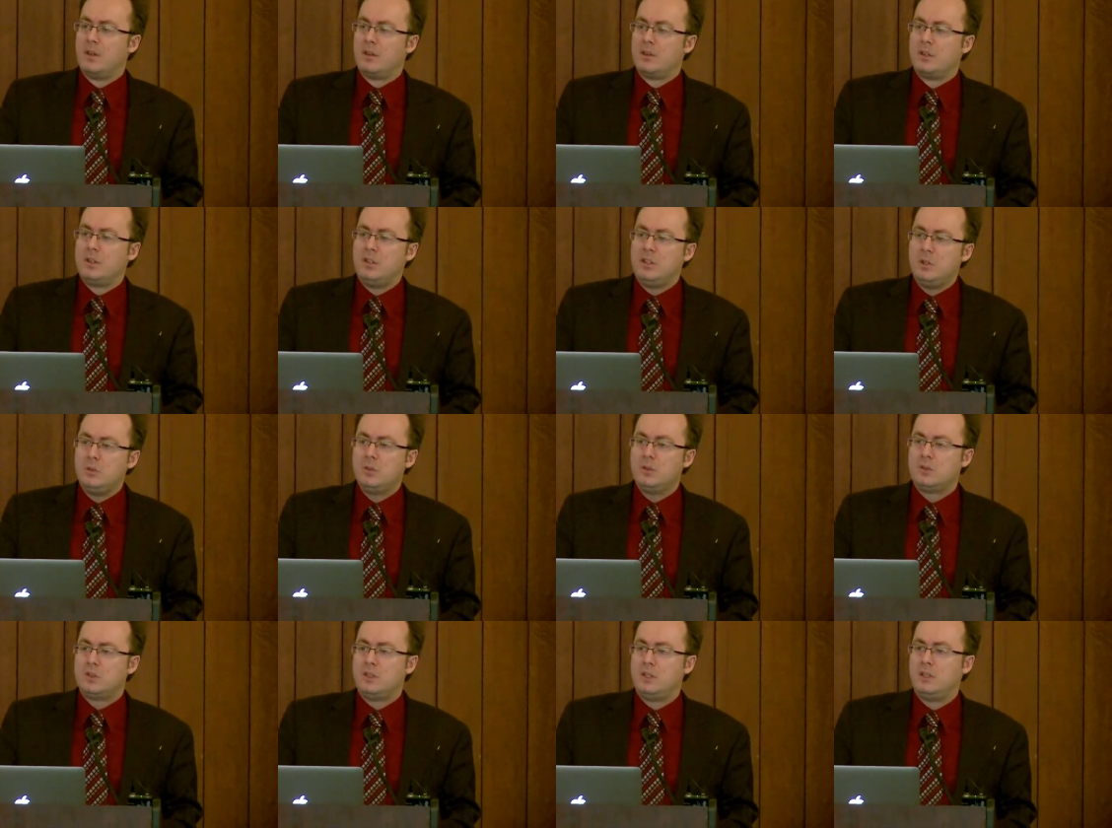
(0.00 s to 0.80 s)
the
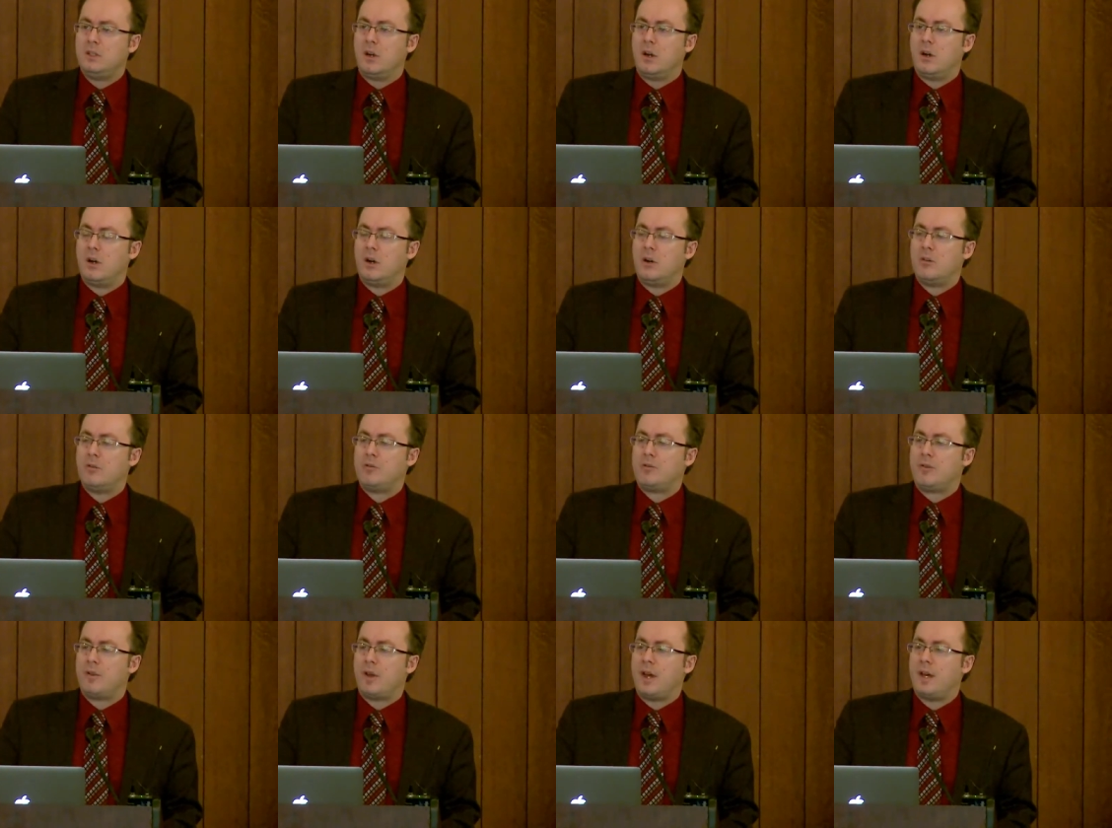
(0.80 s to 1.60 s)
unity
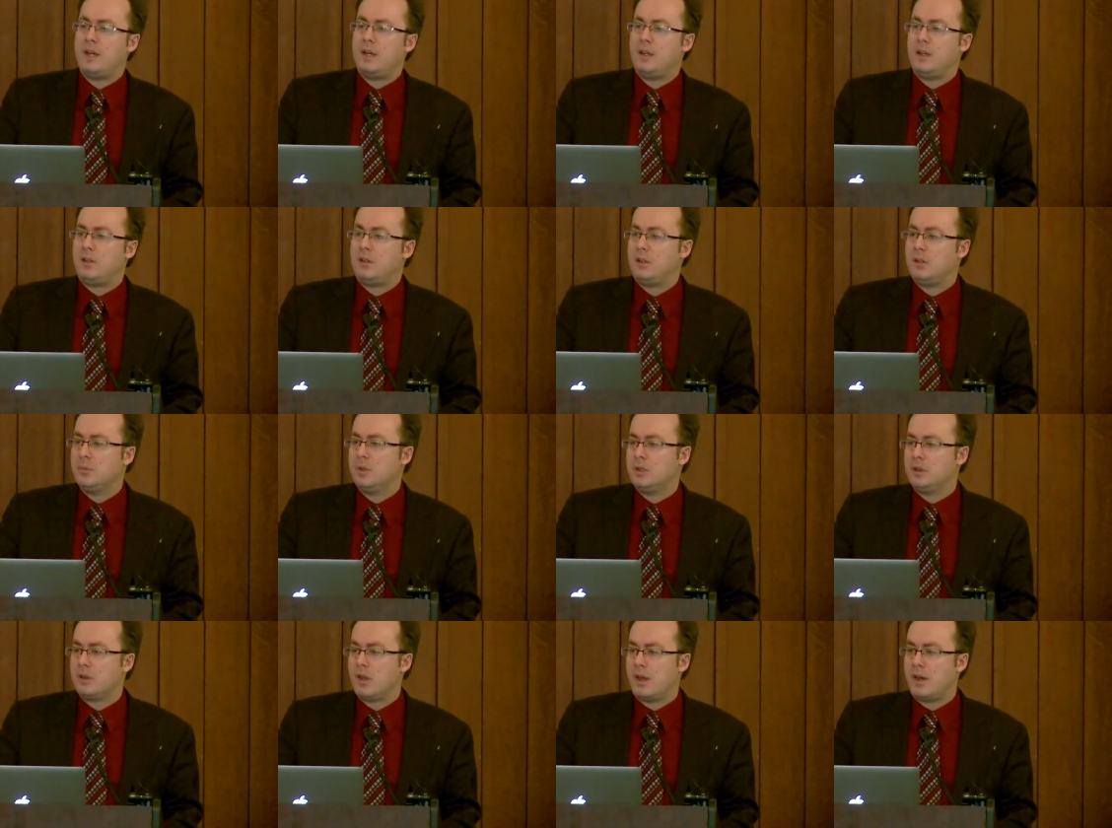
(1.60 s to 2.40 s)
of a
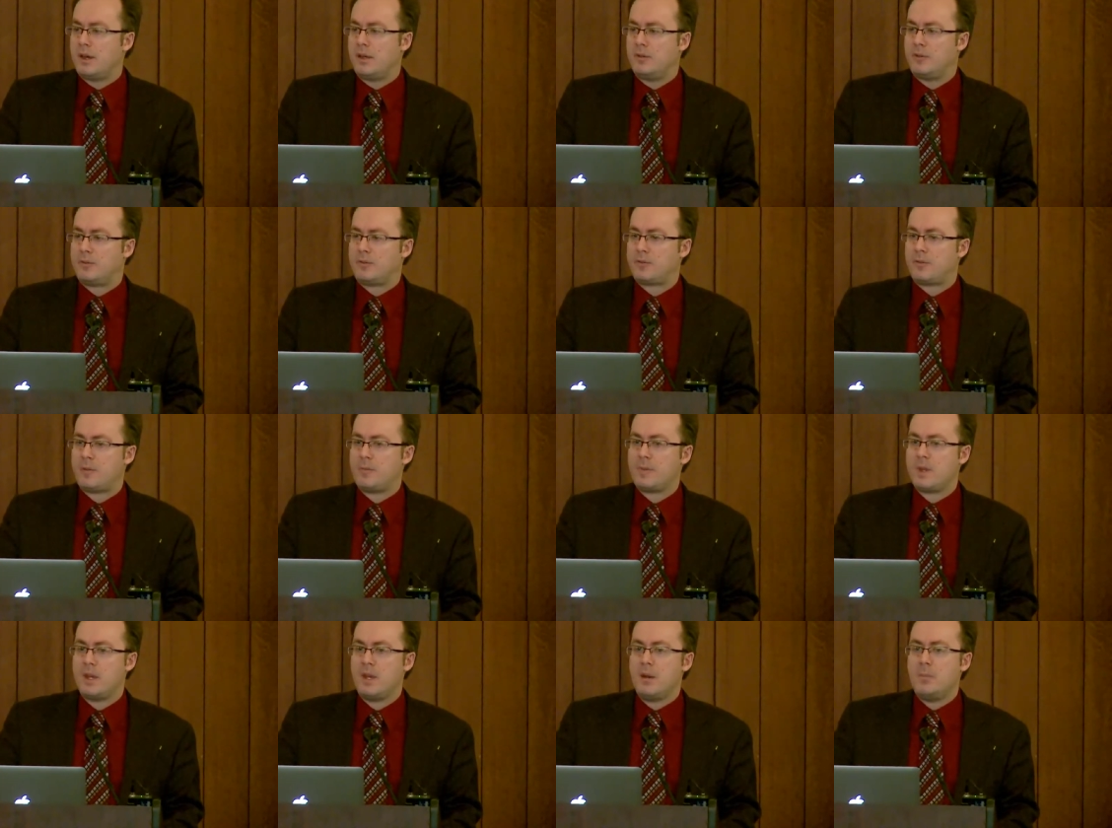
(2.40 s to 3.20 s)
human life
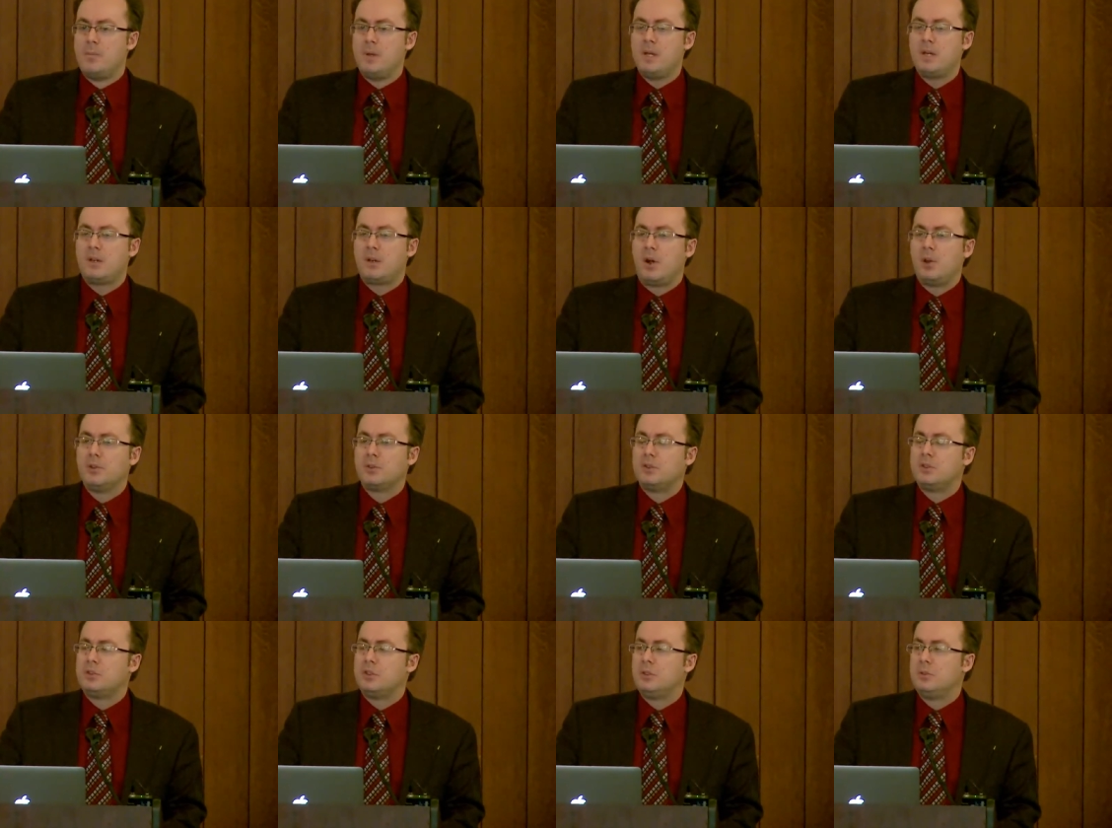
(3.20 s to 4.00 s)
being
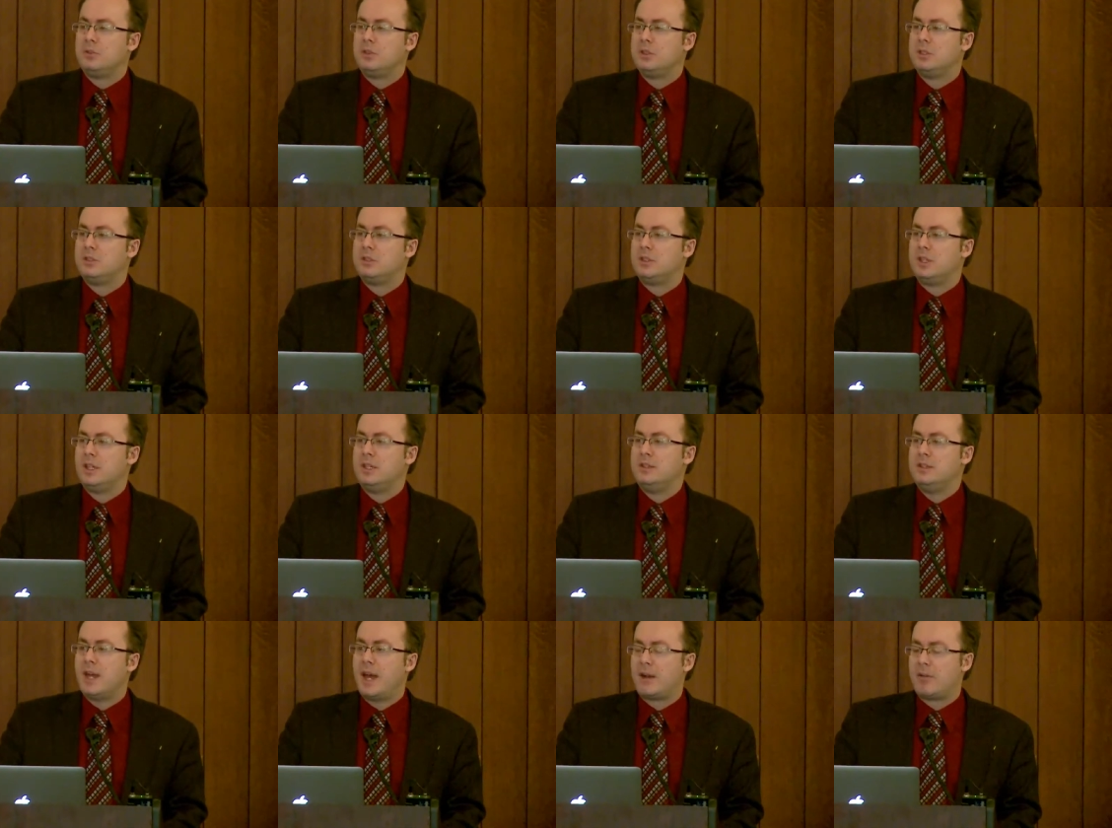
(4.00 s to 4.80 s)
constituted
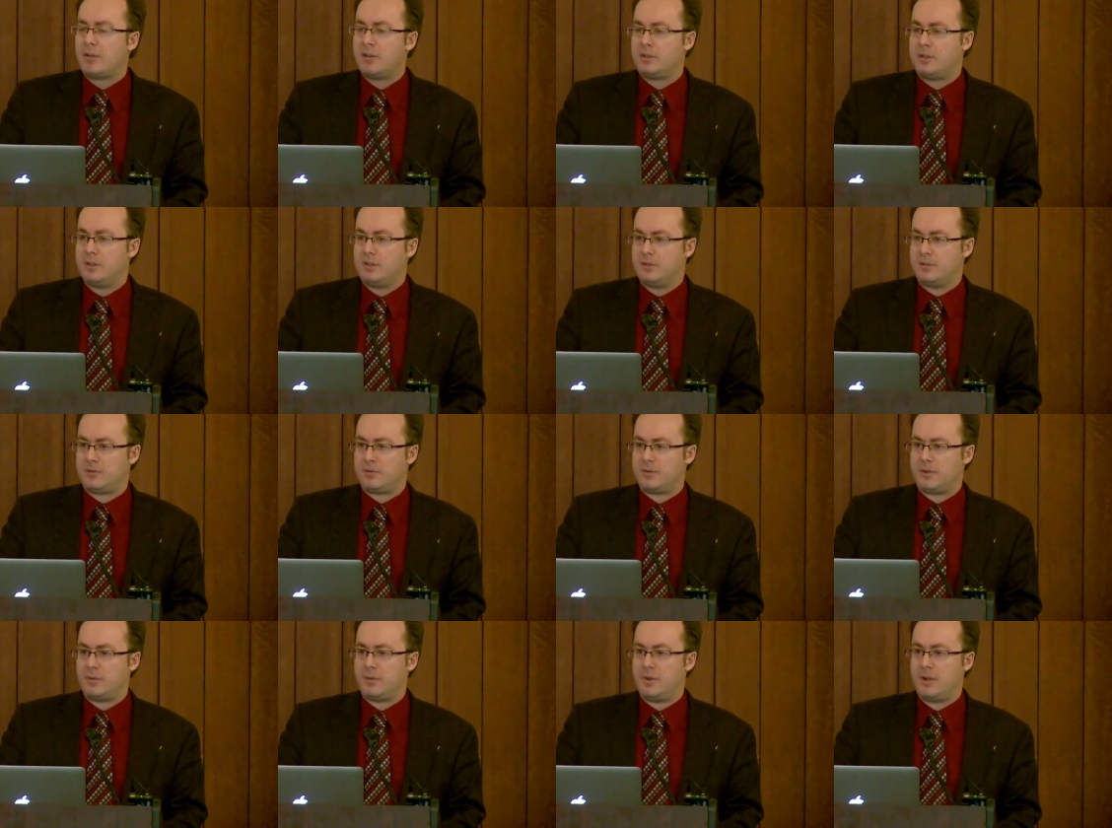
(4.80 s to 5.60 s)
in
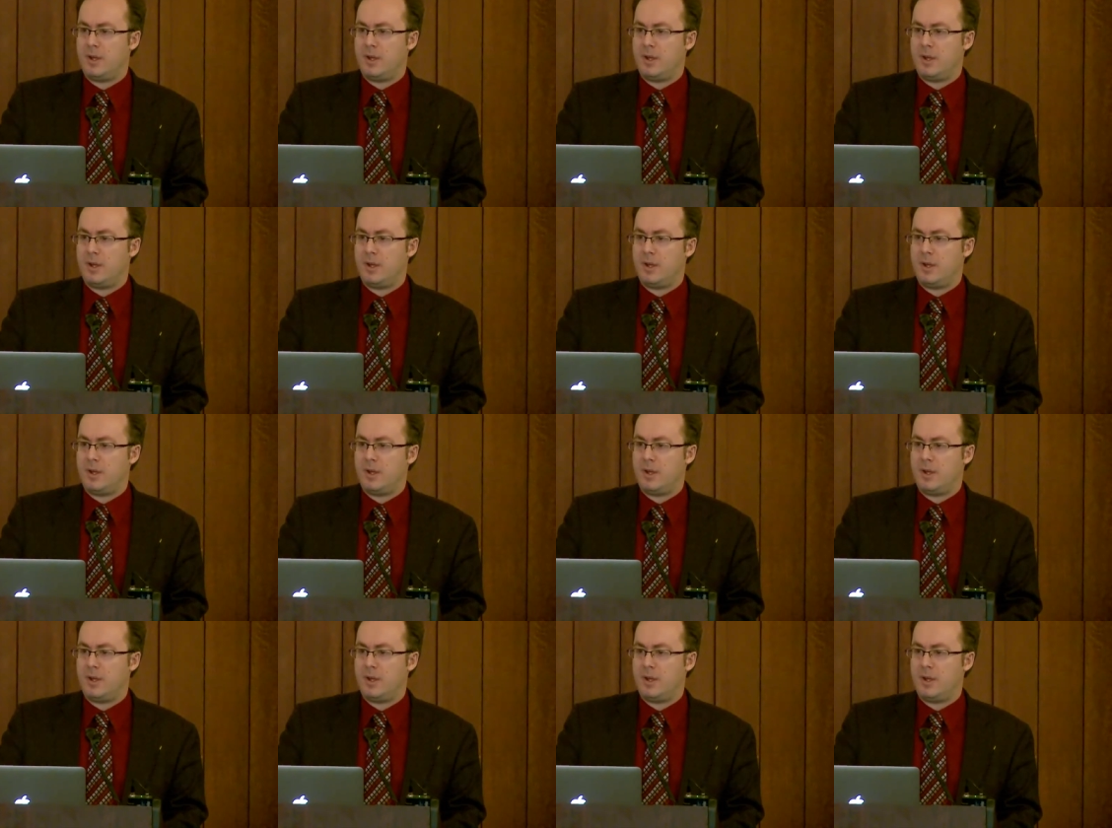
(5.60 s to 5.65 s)
narrative